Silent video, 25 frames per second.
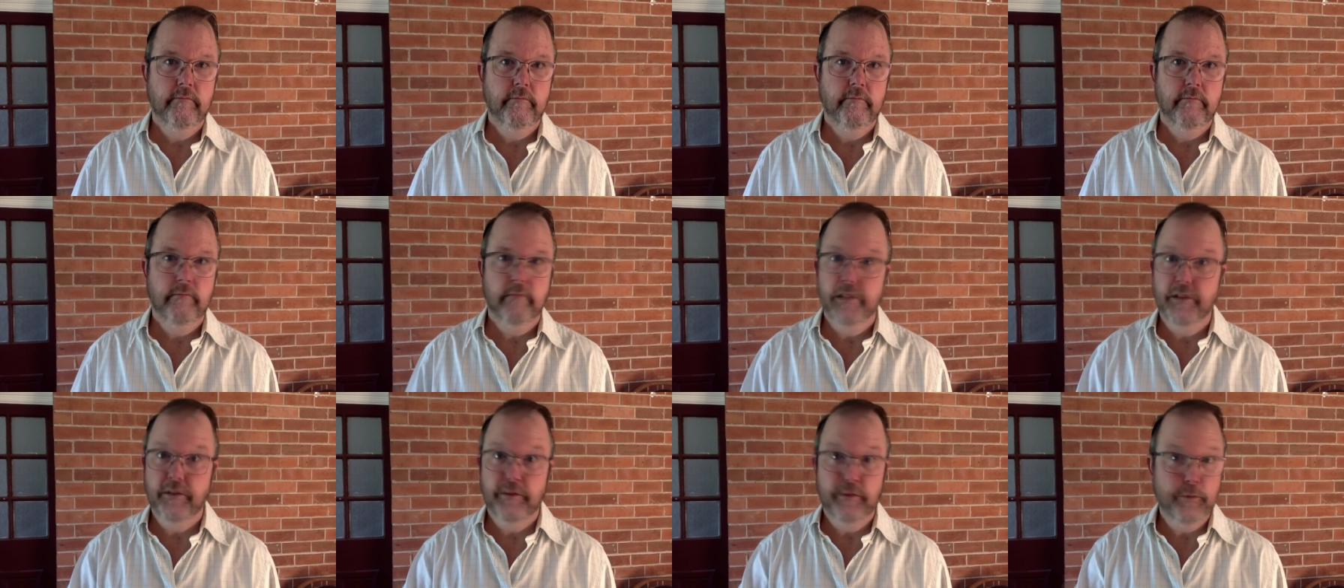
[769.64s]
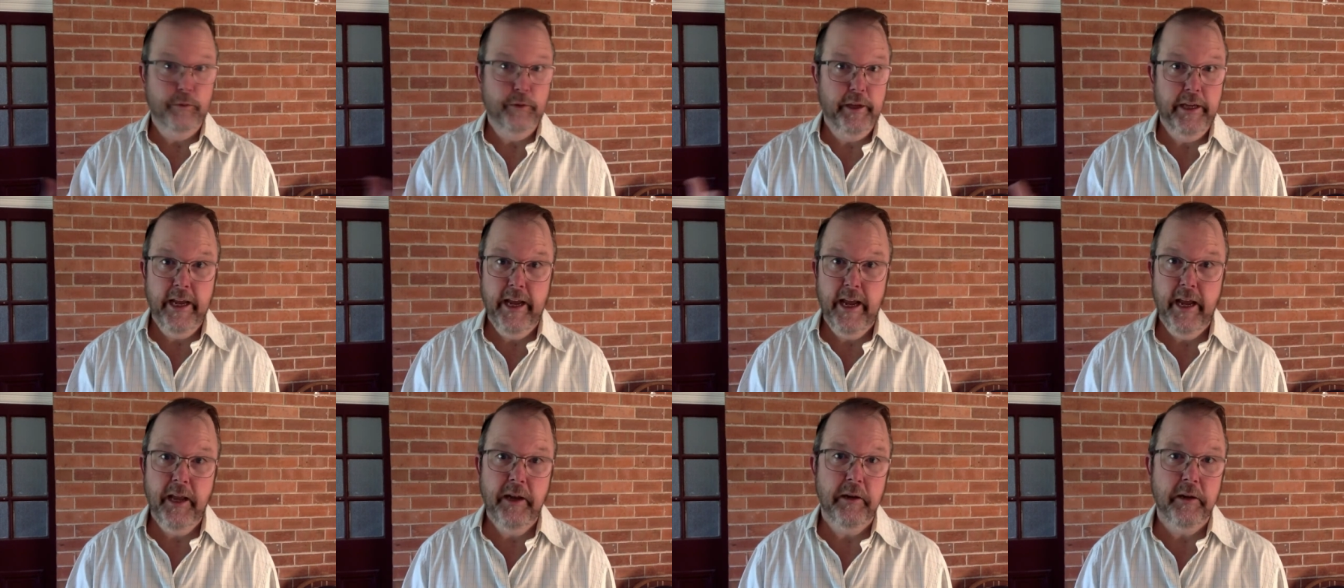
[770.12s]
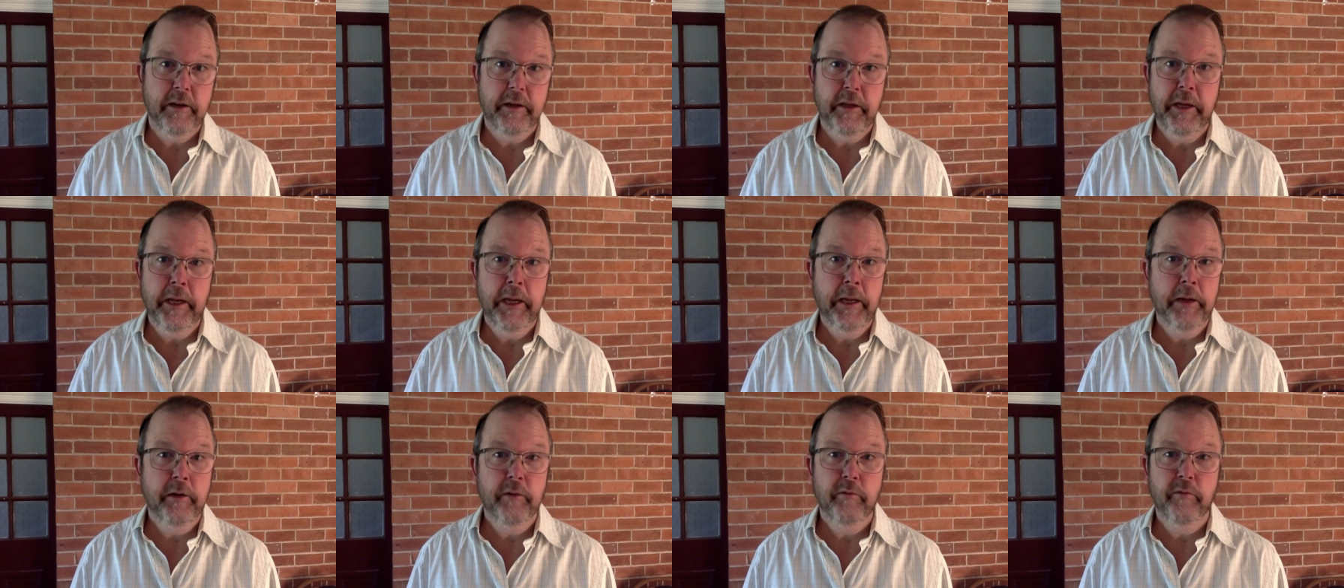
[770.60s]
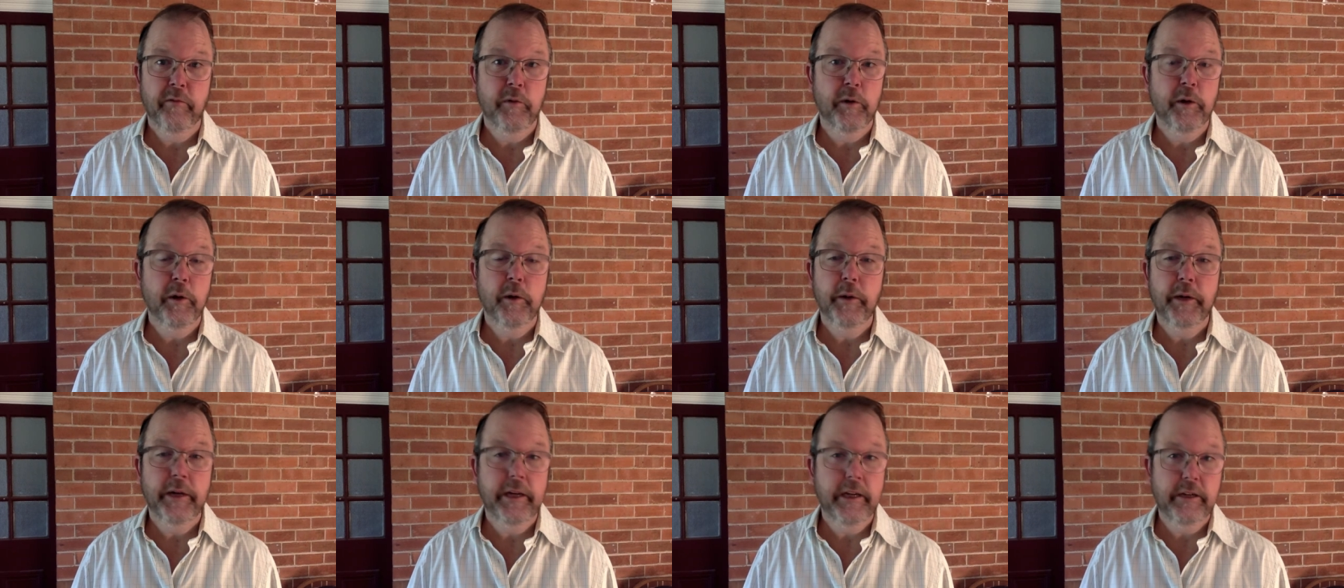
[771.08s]
until the end, the end of
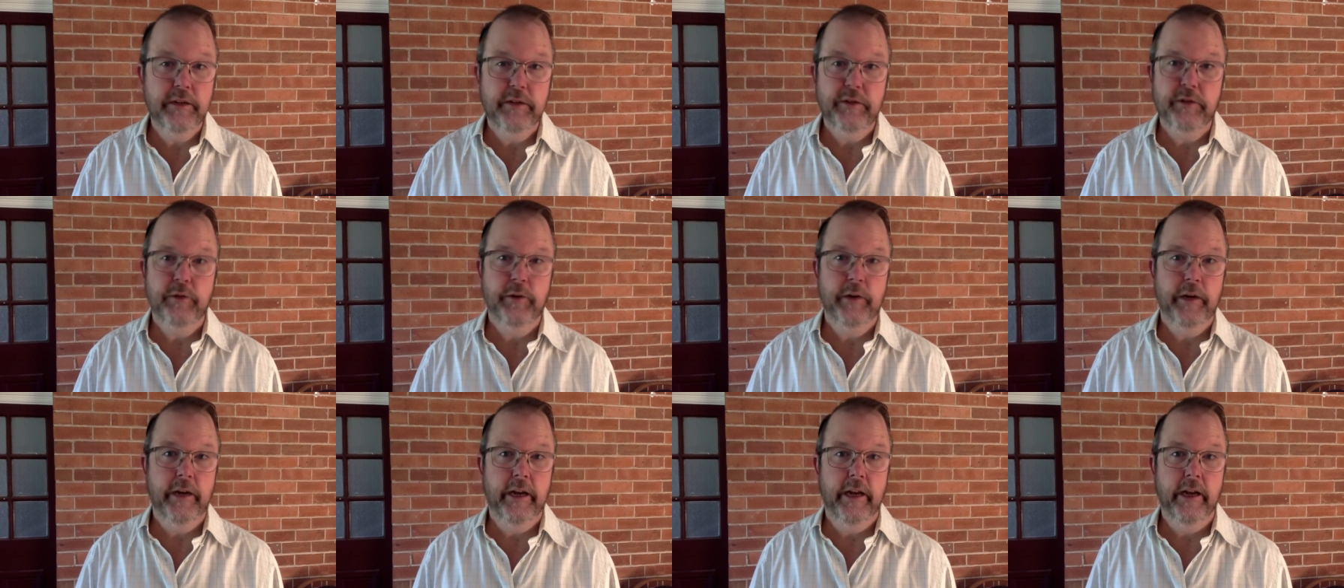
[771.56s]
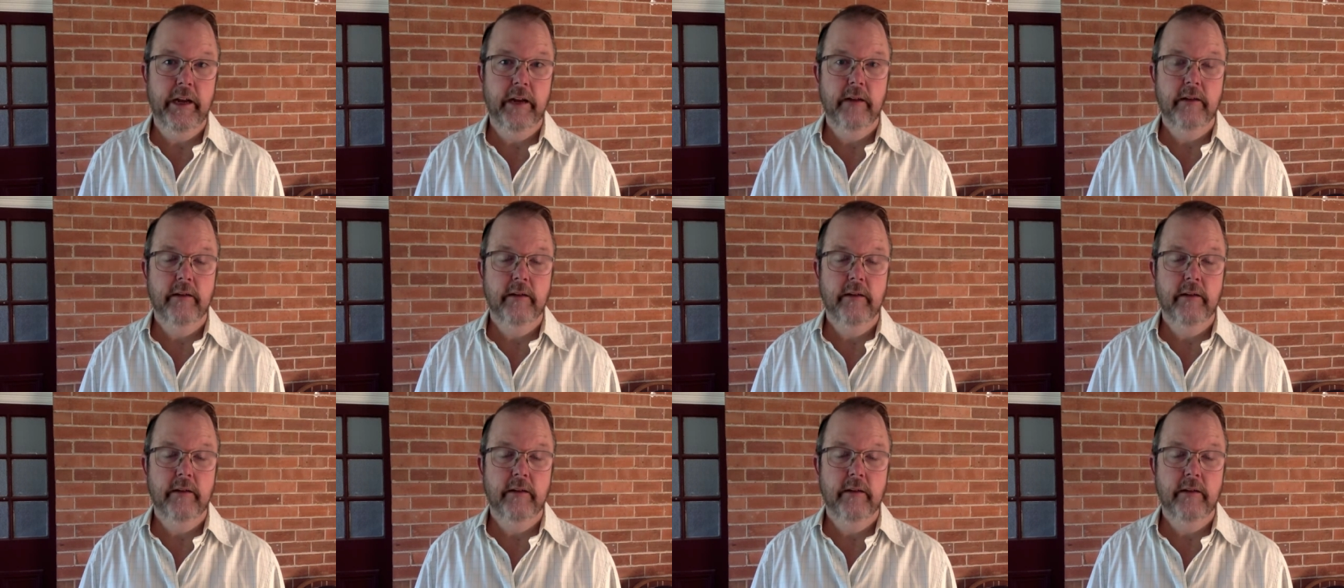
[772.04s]
world history,